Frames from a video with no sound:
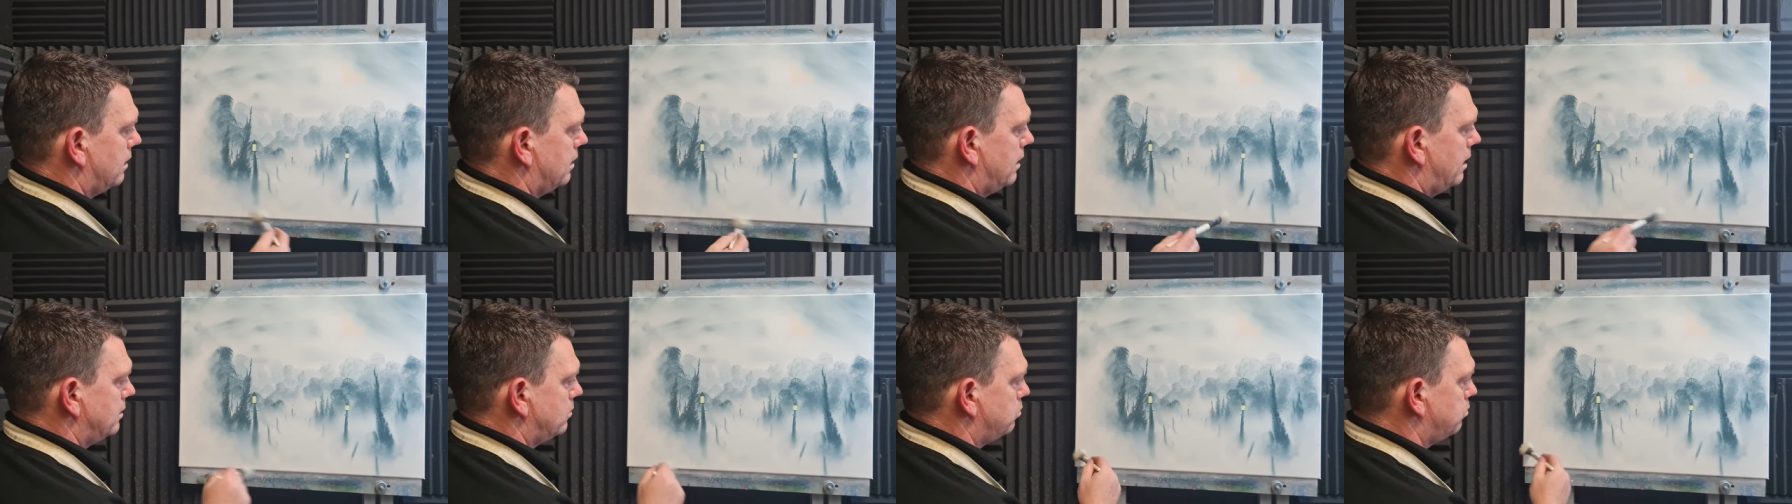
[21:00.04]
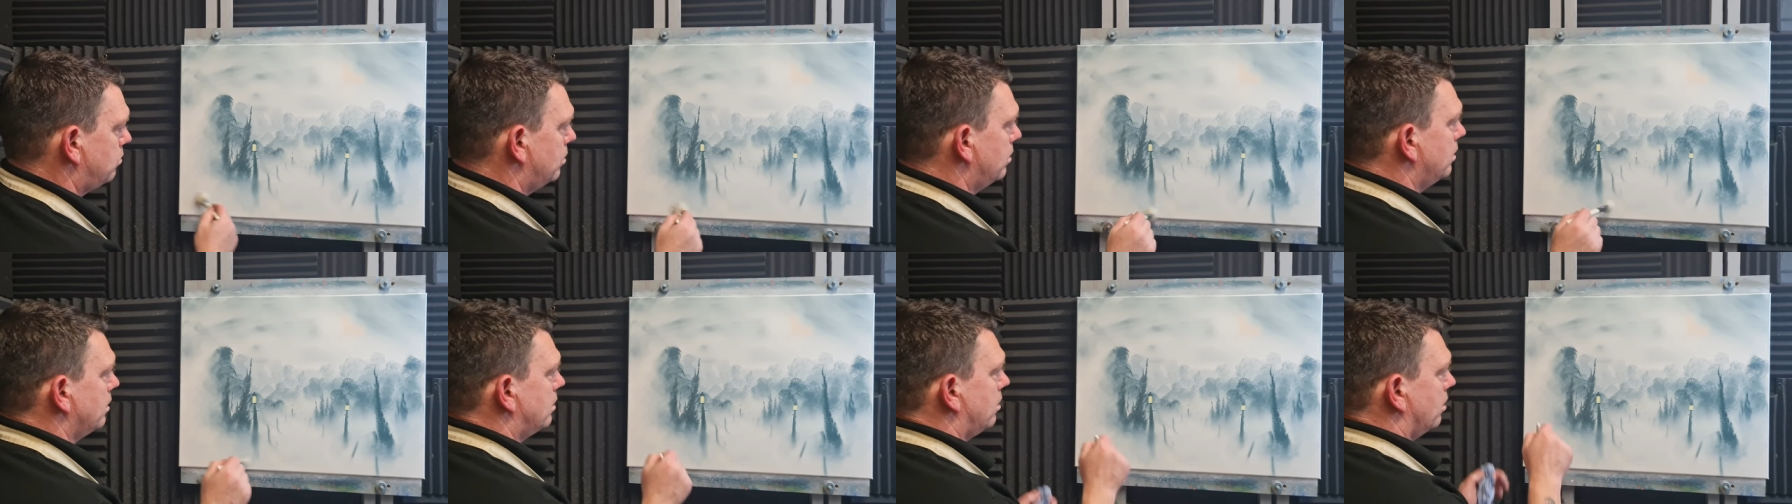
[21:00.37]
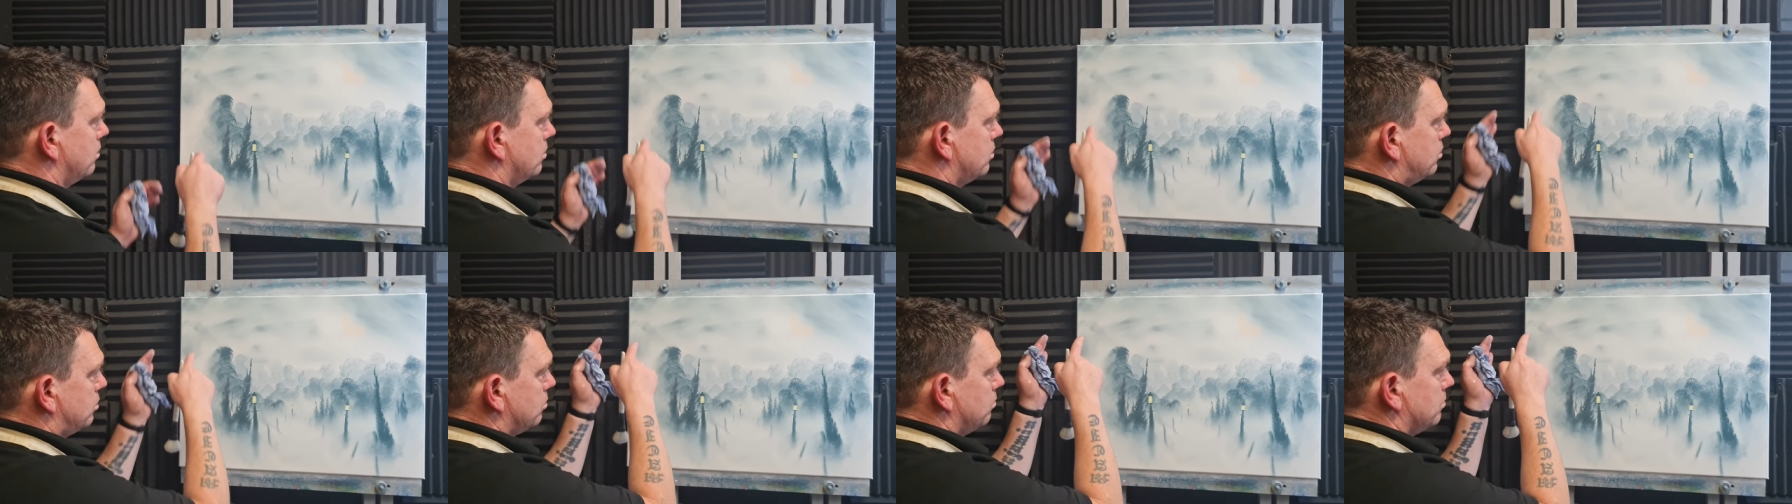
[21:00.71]
let's work
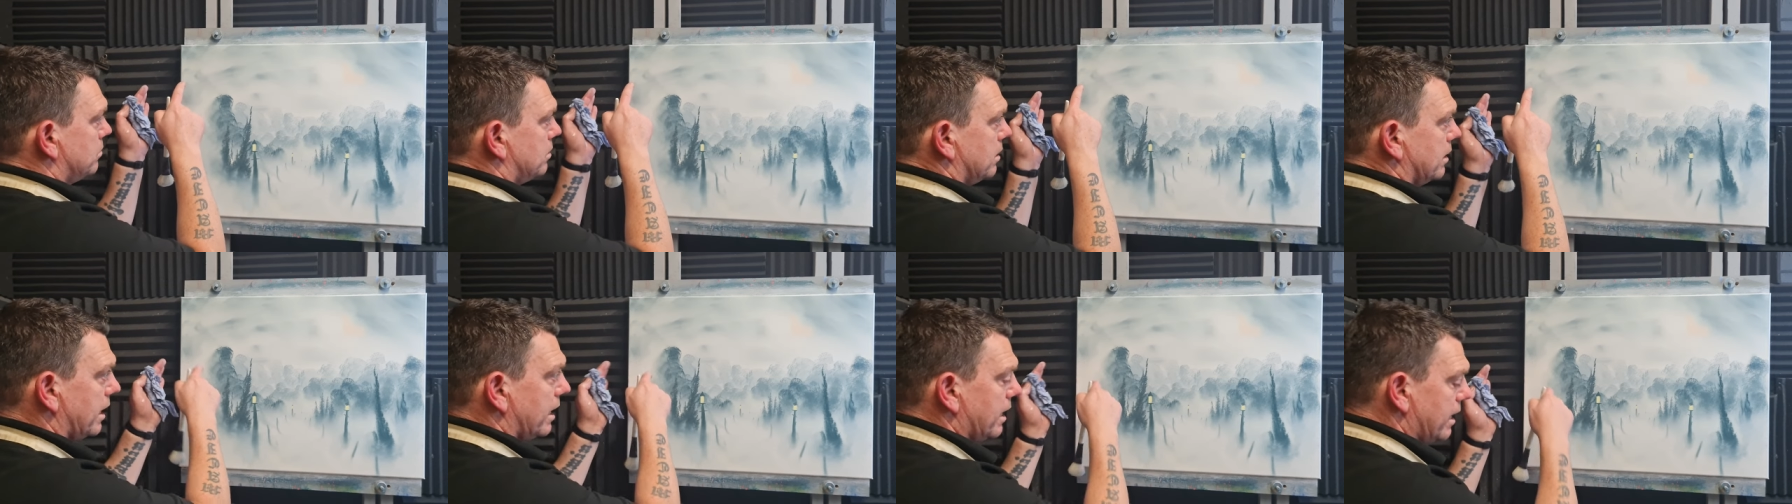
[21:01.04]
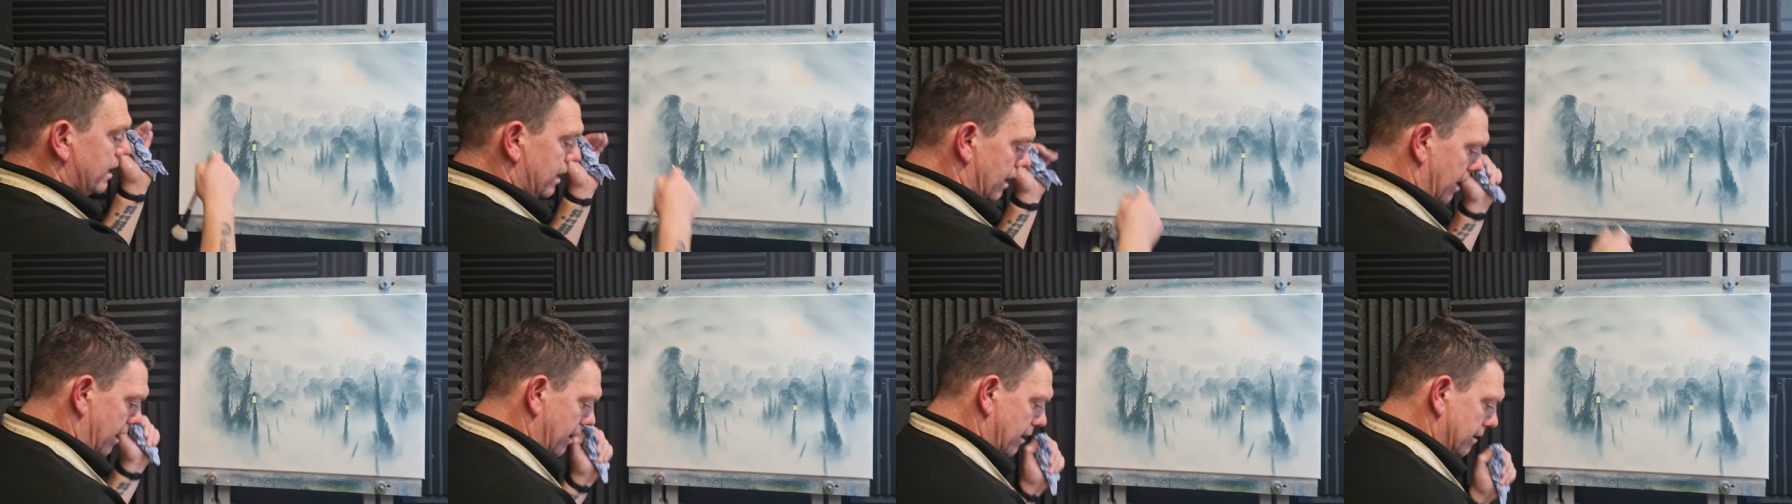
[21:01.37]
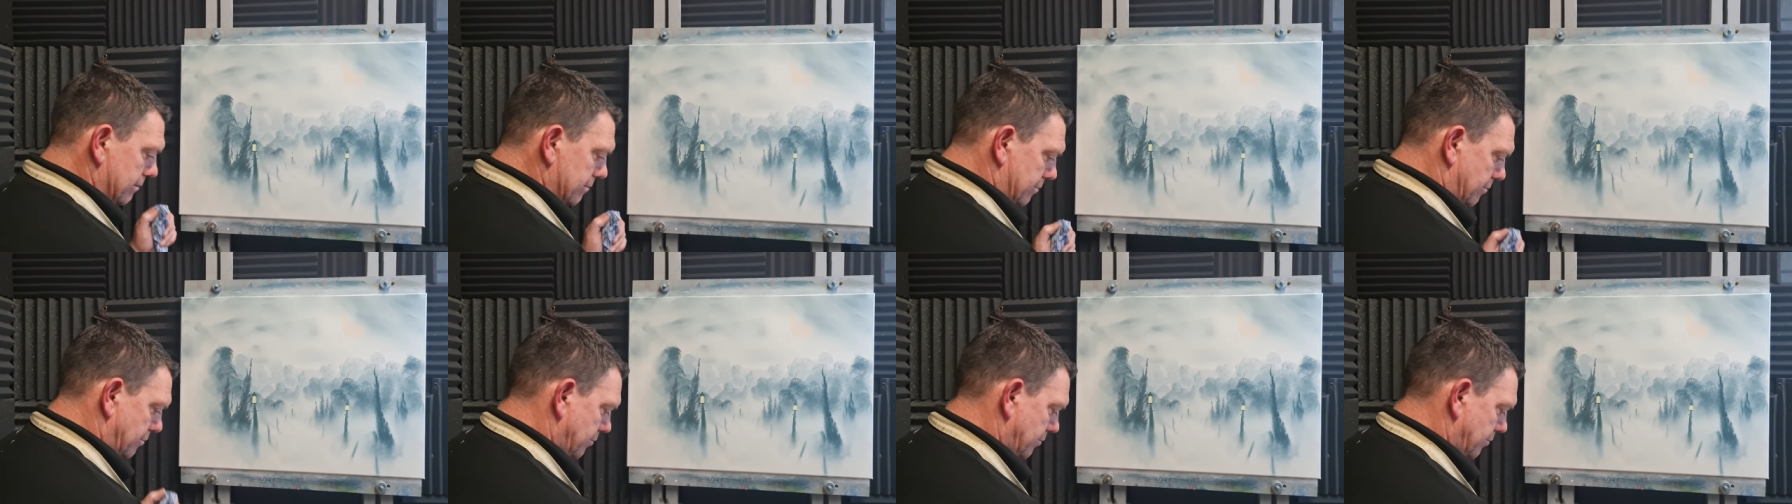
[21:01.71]
on something here